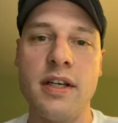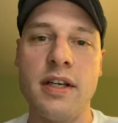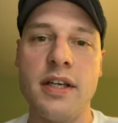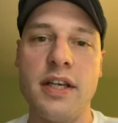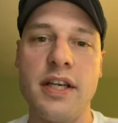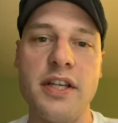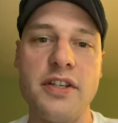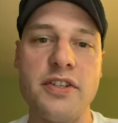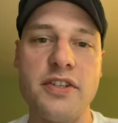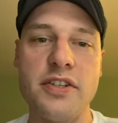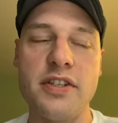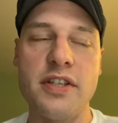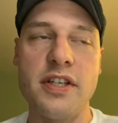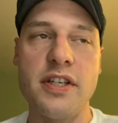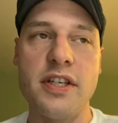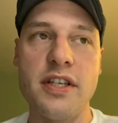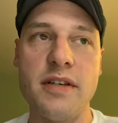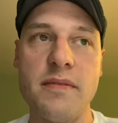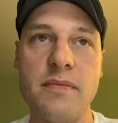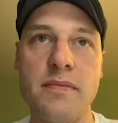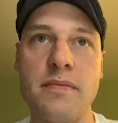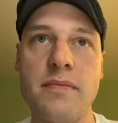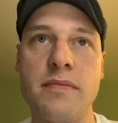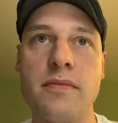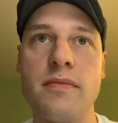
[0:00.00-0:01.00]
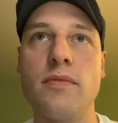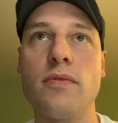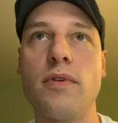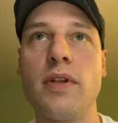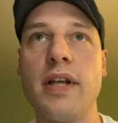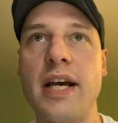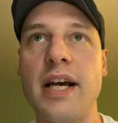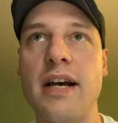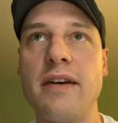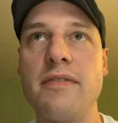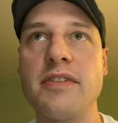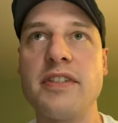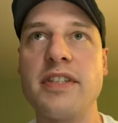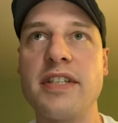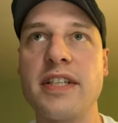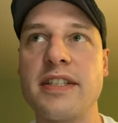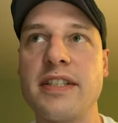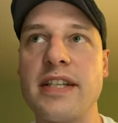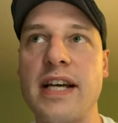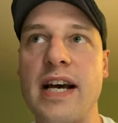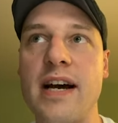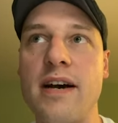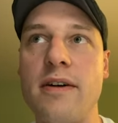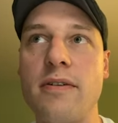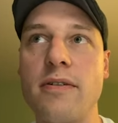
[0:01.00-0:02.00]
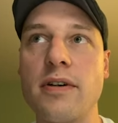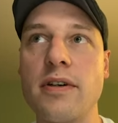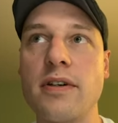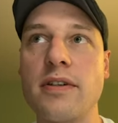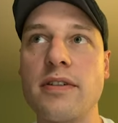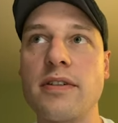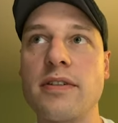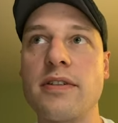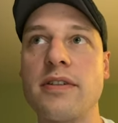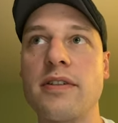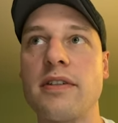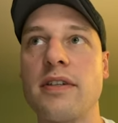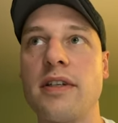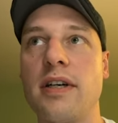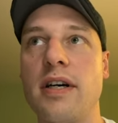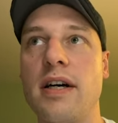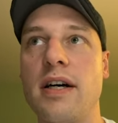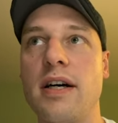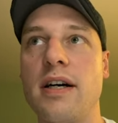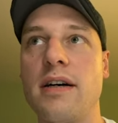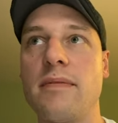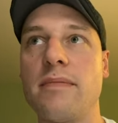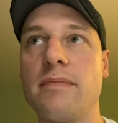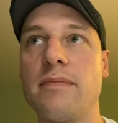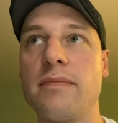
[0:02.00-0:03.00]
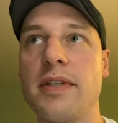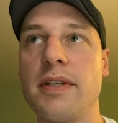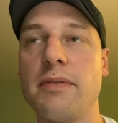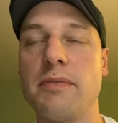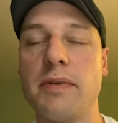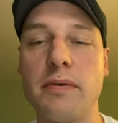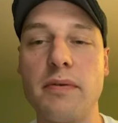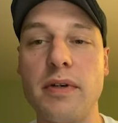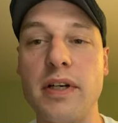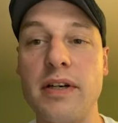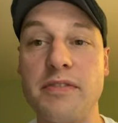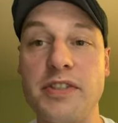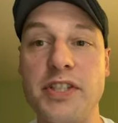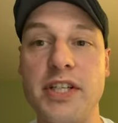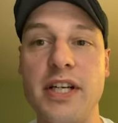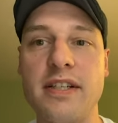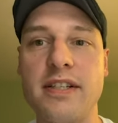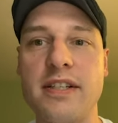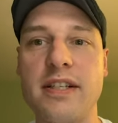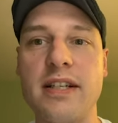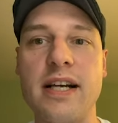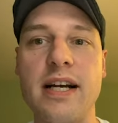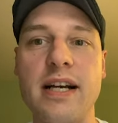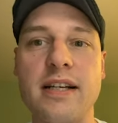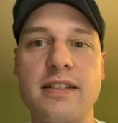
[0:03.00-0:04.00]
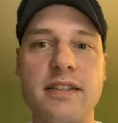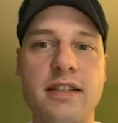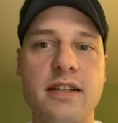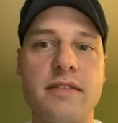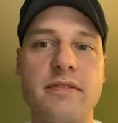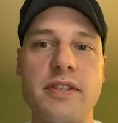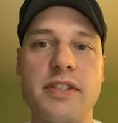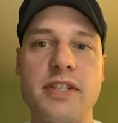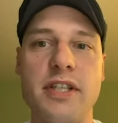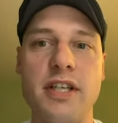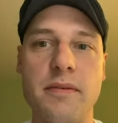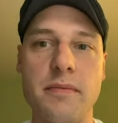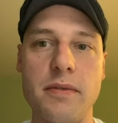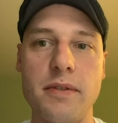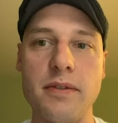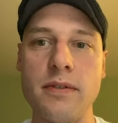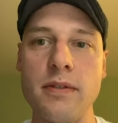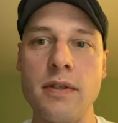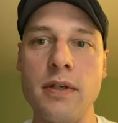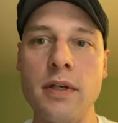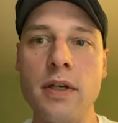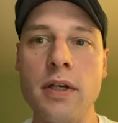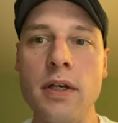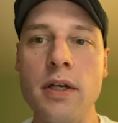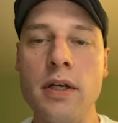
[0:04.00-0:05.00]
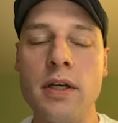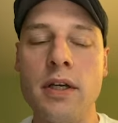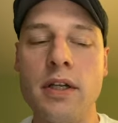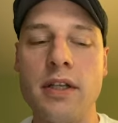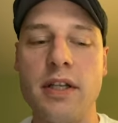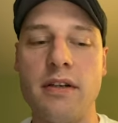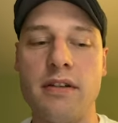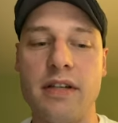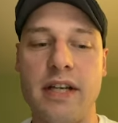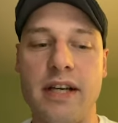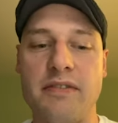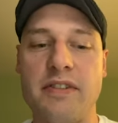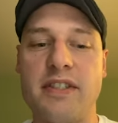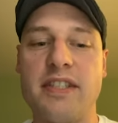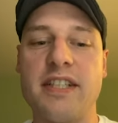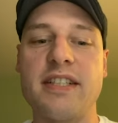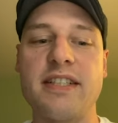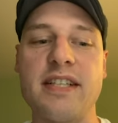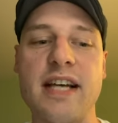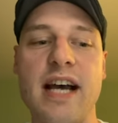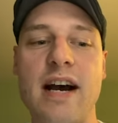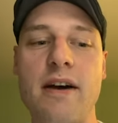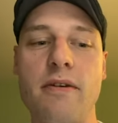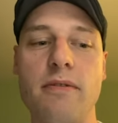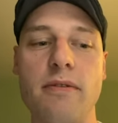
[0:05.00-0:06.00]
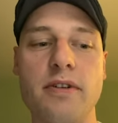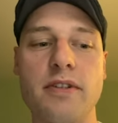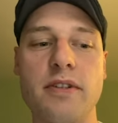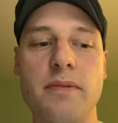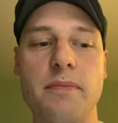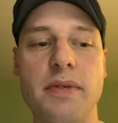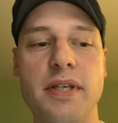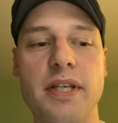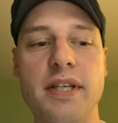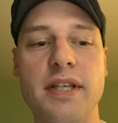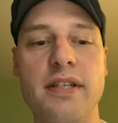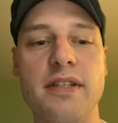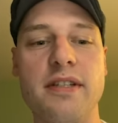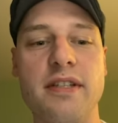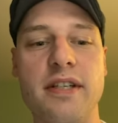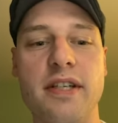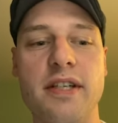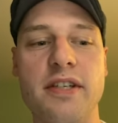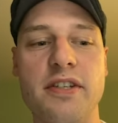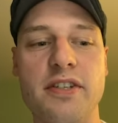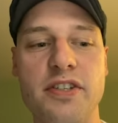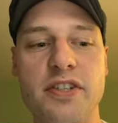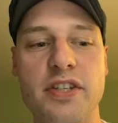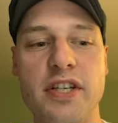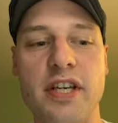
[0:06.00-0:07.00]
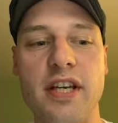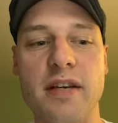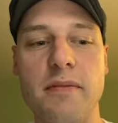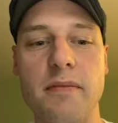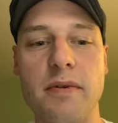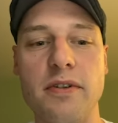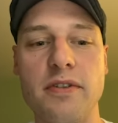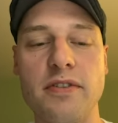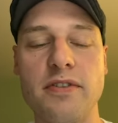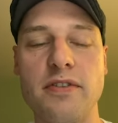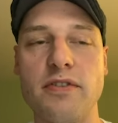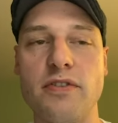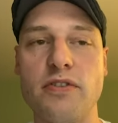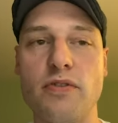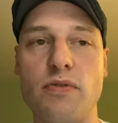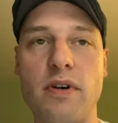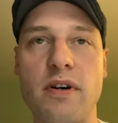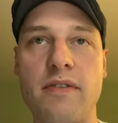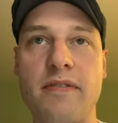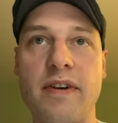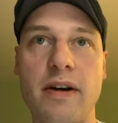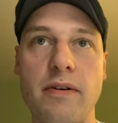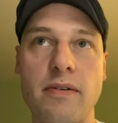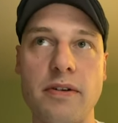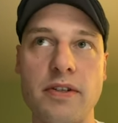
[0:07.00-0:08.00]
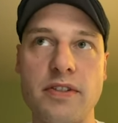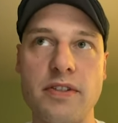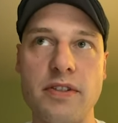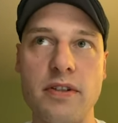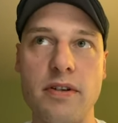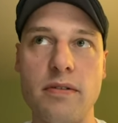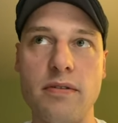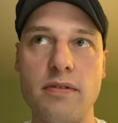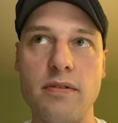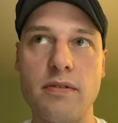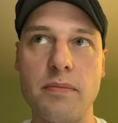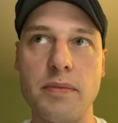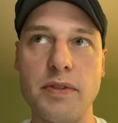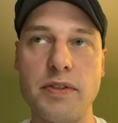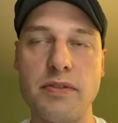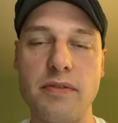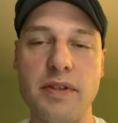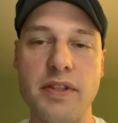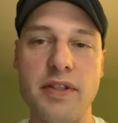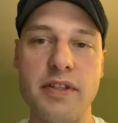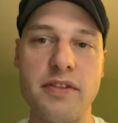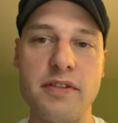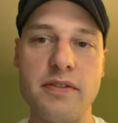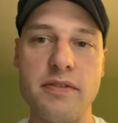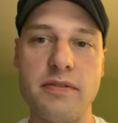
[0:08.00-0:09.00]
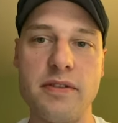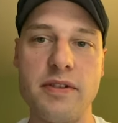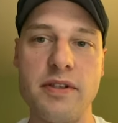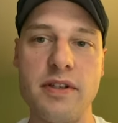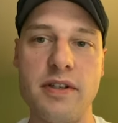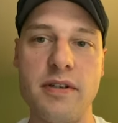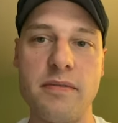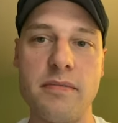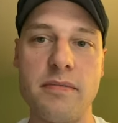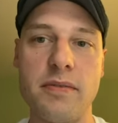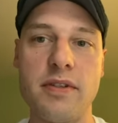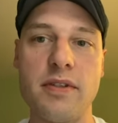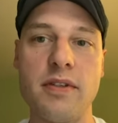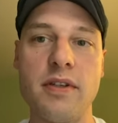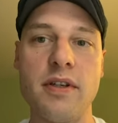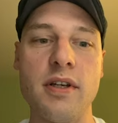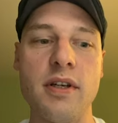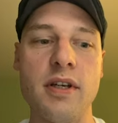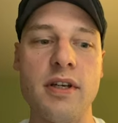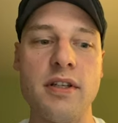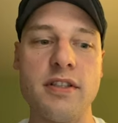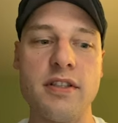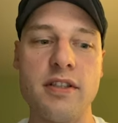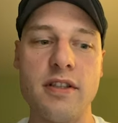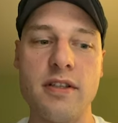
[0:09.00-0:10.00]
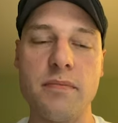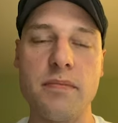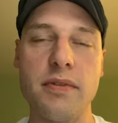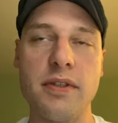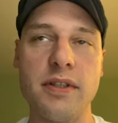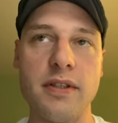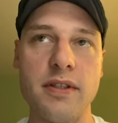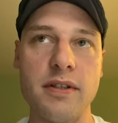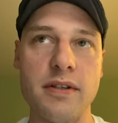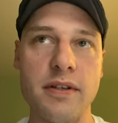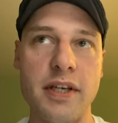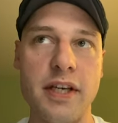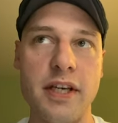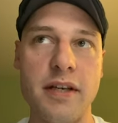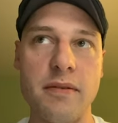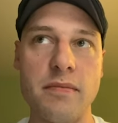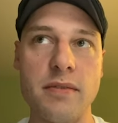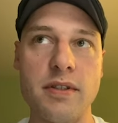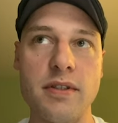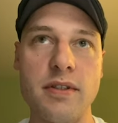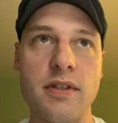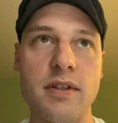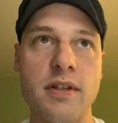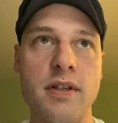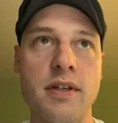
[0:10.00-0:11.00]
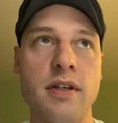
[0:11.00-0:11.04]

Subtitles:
Each team will have 6 hours, and we will have chess clocks at every table. They'll have 6 hours apiece at each table, so 12 hours total between the two teams to complete their games.